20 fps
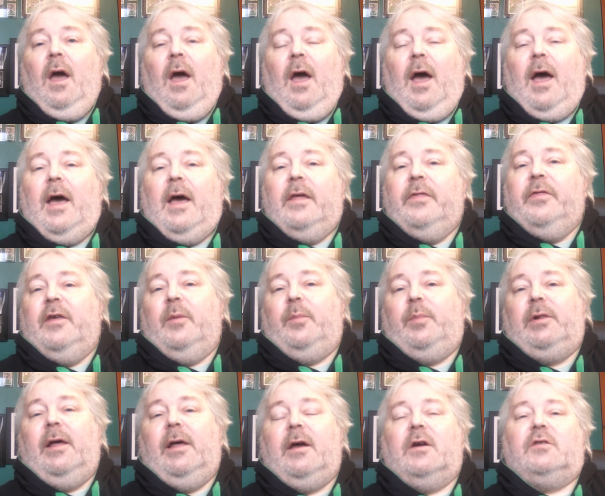And that
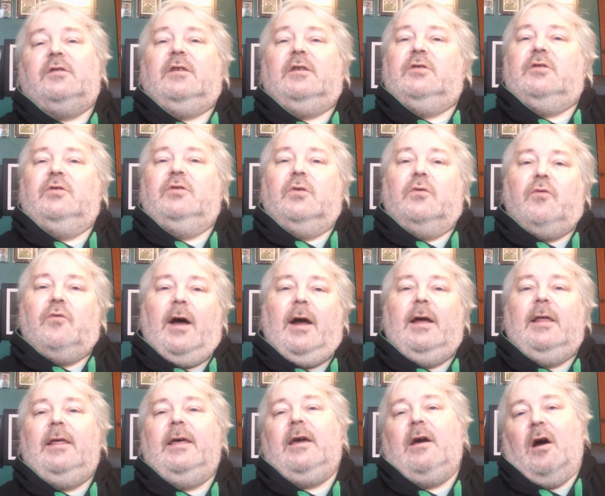players such as
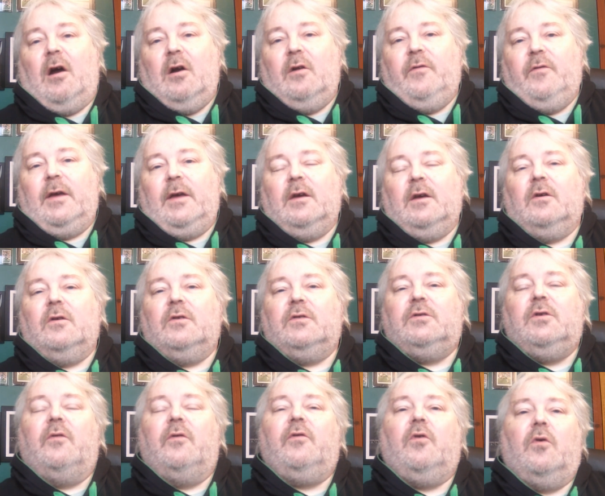O'Reilly, Carter-Vickers,
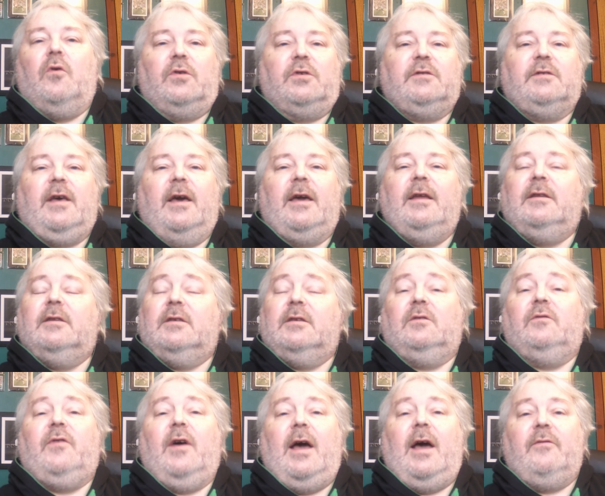who of course signed
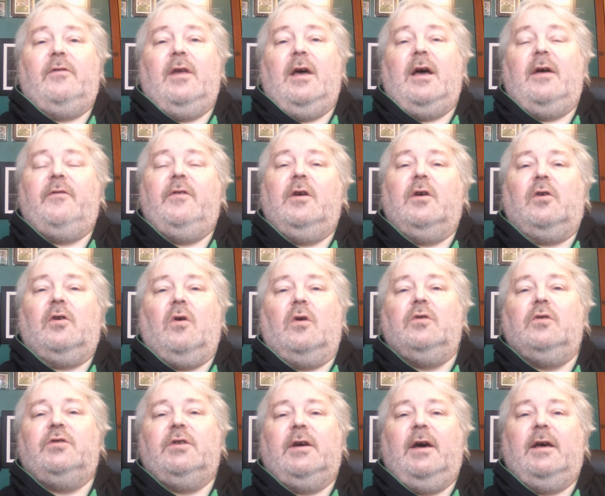his 5.5-year
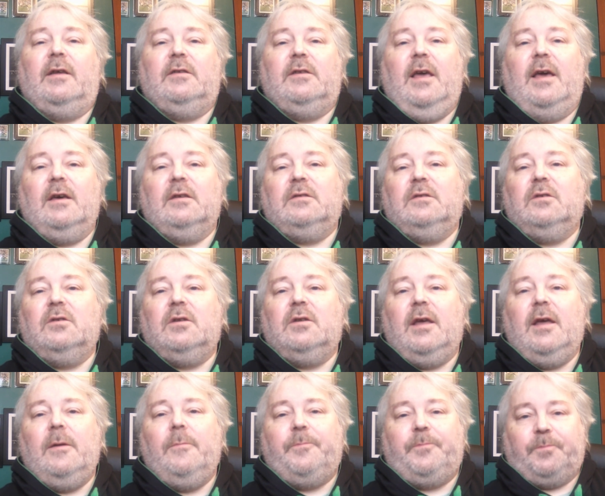contract
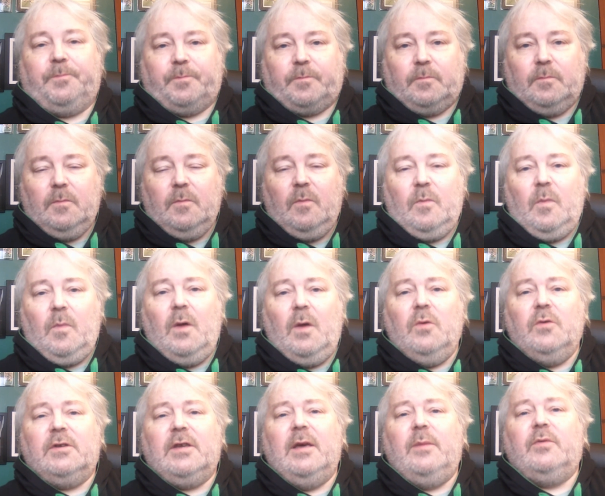yesterday,
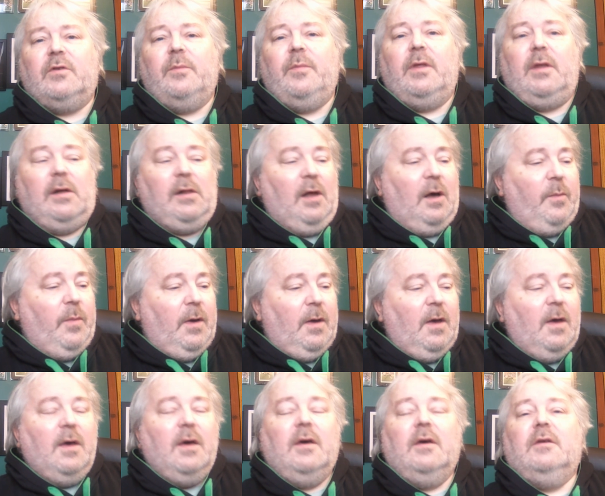which keeps him at the club
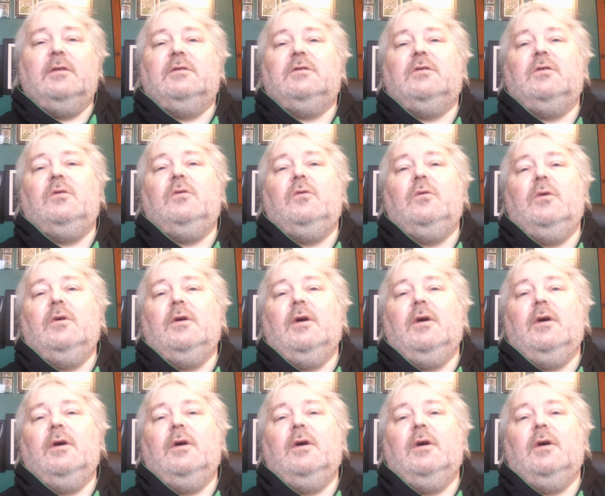to